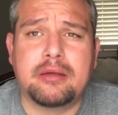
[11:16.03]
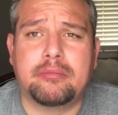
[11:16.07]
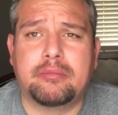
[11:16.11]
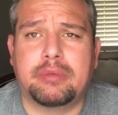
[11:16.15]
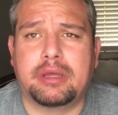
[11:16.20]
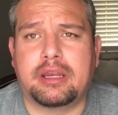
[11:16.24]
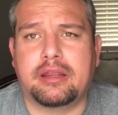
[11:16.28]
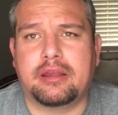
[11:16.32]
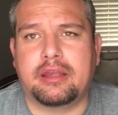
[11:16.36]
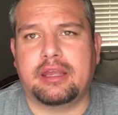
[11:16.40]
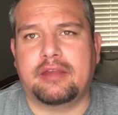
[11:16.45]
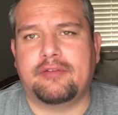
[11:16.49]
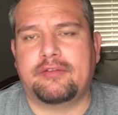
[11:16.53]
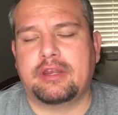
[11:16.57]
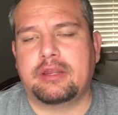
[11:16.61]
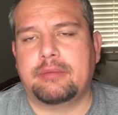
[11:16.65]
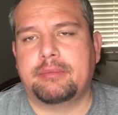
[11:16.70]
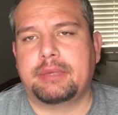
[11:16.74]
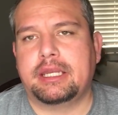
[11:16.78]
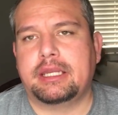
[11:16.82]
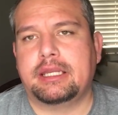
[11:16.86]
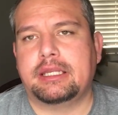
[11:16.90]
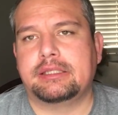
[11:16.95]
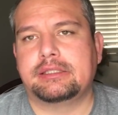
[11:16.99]
But if
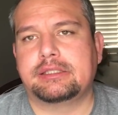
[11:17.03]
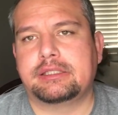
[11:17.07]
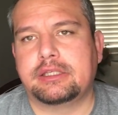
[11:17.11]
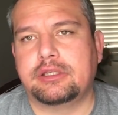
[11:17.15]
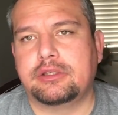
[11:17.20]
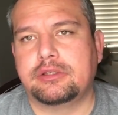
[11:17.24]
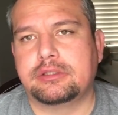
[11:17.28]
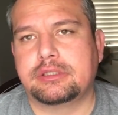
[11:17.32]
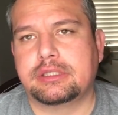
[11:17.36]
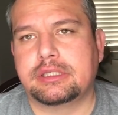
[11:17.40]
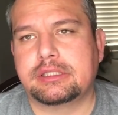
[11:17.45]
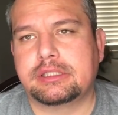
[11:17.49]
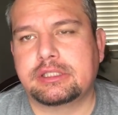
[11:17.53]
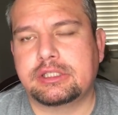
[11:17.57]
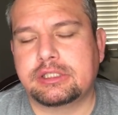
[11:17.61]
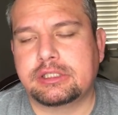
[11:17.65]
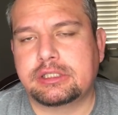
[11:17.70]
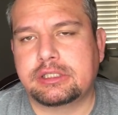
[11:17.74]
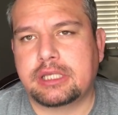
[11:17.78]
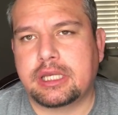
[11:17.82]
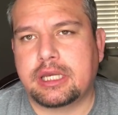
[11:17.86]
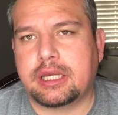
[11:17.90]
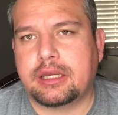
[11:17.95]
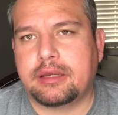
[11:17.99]
anybody needs to use this,
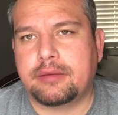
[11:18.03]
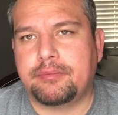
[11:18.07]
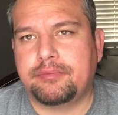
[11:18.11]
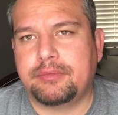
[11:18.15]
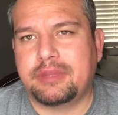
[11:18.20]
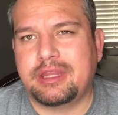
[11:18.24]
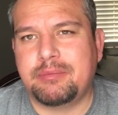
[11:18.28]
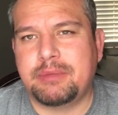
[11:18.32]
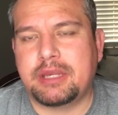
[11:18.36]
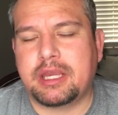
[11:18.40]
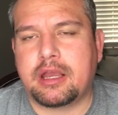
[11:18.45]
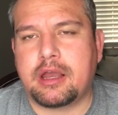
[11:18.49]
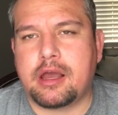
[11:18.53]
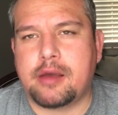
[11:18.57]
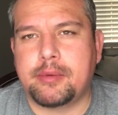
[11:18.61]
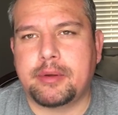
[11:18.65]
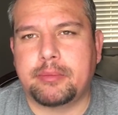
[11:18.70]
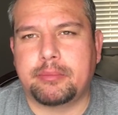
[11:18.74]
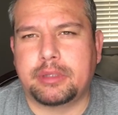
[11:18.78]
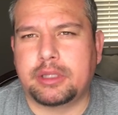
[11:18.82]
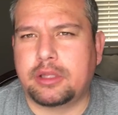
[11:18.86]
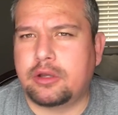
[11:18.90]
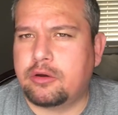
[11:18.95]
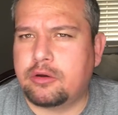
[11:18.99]
just uh, leave me a
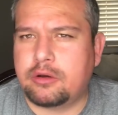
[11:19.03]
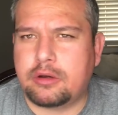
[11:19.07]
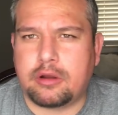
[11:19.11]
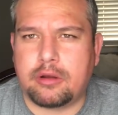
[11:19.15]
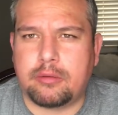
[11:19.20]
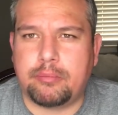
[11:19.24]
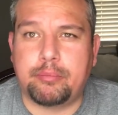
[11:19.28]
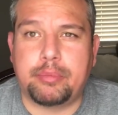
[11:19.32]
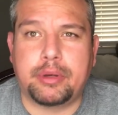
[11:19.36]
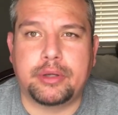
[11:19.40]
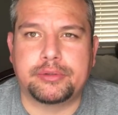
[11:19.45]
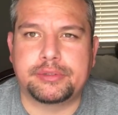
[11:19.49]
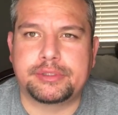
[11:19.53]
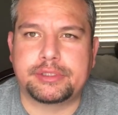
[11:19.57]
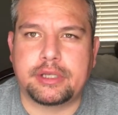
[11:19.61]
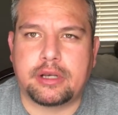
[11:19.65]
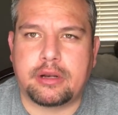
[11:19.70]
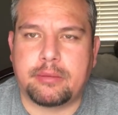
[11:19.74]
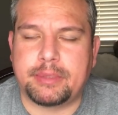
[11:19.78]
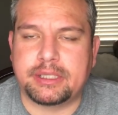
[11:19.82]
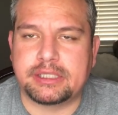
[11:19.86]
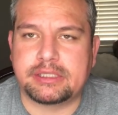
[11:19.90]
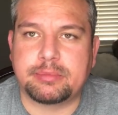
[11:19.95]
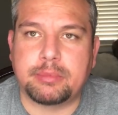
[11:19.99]
comment below and I'll post it
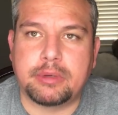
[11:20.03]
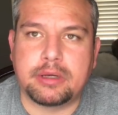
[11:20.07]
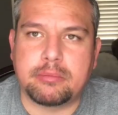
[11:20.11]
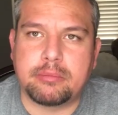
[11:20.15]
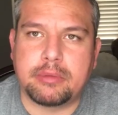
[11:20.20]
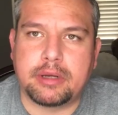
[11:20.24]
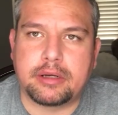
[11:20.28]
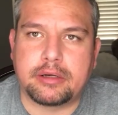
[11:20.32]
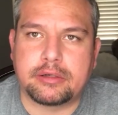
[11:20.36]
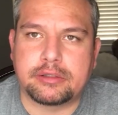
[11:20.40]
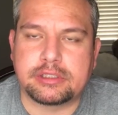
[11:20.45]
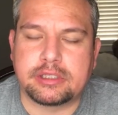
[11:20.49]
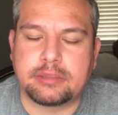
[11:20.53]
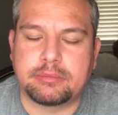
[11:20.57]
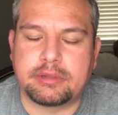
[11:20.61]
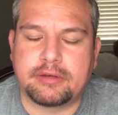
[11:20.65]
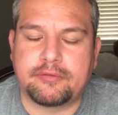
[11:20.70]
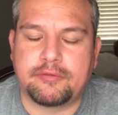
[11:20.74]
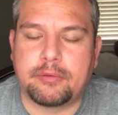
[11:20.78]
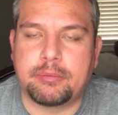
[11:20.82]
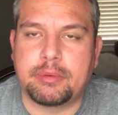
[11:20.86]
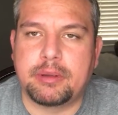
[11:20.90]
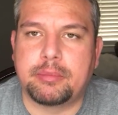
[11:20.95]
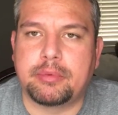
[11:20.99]
on my SmugMug or something
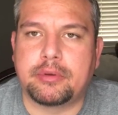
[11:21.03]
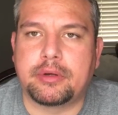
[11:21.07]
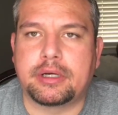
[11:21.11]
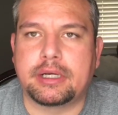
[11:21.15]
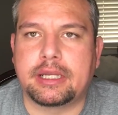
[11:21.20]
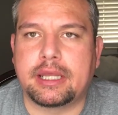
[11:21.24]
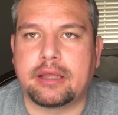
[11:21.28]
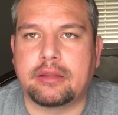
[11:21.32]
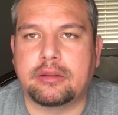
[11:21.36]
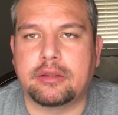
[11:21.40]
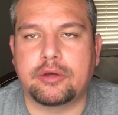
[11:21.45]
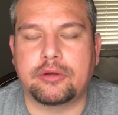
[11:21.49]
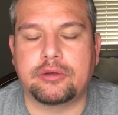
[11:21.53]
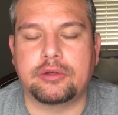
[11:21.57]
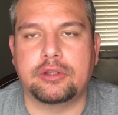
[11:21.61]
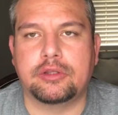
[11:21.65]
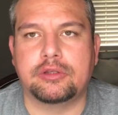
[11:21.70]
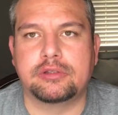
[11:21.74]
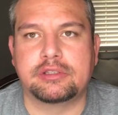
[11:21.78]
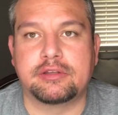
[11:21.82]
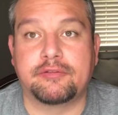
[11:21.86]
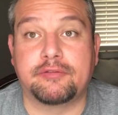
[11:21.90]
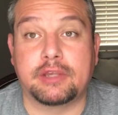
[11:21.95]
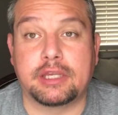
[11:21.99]
for people to download and
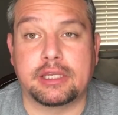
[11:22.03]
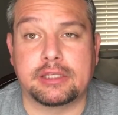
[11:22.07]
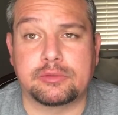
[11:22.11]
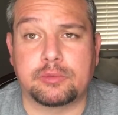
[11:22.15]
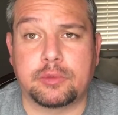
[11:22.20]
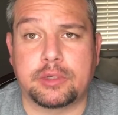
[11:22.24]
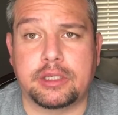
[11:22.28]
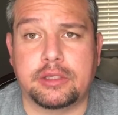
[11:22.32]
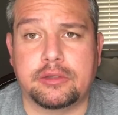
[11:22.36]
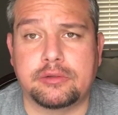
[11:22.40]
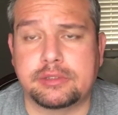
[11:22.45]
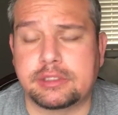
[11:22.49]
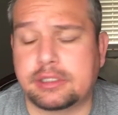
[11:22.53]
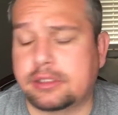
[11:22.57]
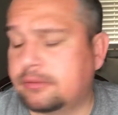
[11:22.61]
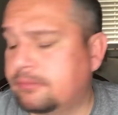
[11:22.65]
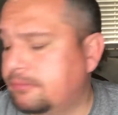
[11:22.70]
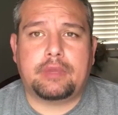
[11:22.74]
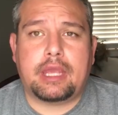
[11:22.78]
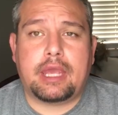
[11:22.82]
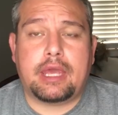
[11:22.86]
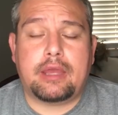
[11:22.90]
use if you guys want to use it.